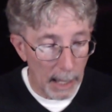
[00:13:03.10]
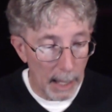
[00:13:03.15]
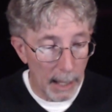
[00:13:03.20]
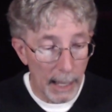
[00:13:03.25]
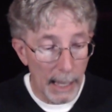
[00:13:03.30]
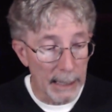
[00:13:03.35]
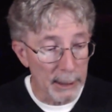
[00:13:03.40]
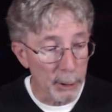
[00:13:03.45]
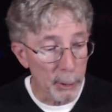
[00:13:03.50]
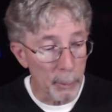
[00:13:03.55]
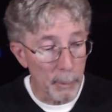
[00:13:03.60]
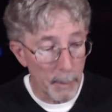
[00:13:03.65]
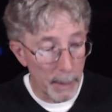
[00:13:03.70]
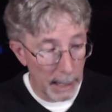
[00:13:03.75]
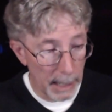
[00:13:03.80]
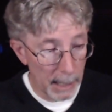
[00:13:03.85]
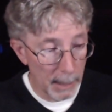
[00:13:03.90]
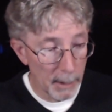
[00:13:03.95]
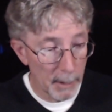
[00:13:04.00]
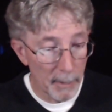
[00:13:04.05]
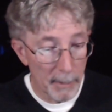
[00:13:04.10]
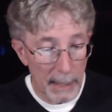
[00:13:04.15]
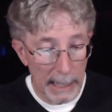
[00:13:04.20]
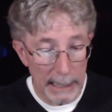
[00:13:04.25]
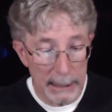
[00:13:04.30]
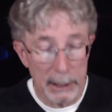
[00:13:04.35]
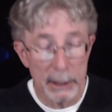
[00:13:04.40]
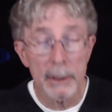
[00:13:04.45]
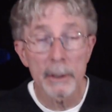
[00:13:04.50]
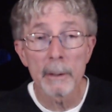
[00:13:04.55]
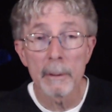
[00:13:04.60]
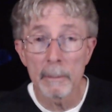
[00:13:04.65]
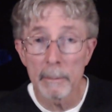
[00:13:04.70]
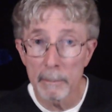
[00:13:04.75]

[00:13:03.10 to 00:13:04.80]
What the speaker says: As the man, that's